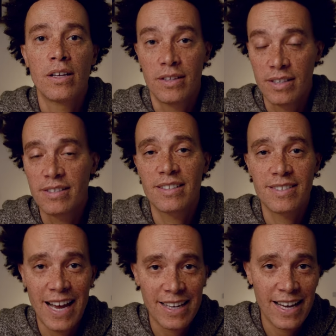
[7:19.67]
this
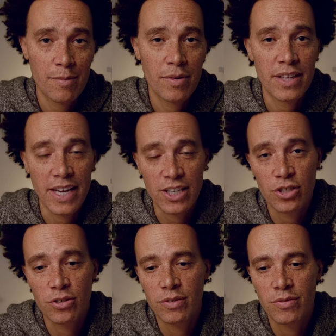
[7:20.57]
exact camera, the
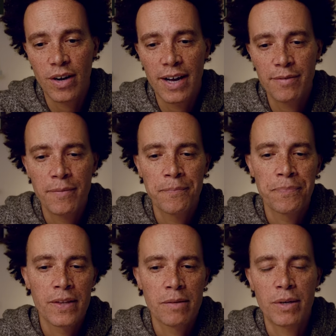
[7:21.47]

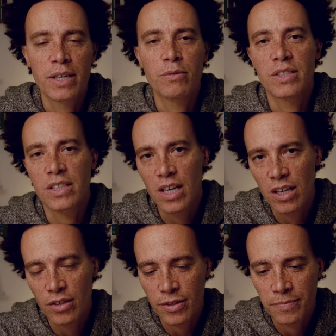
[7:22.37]
H35, but it was in
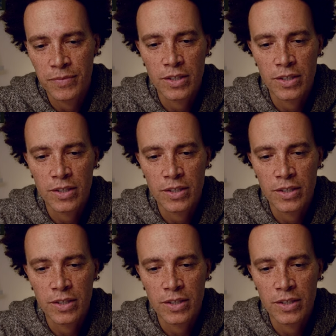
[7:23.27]
color.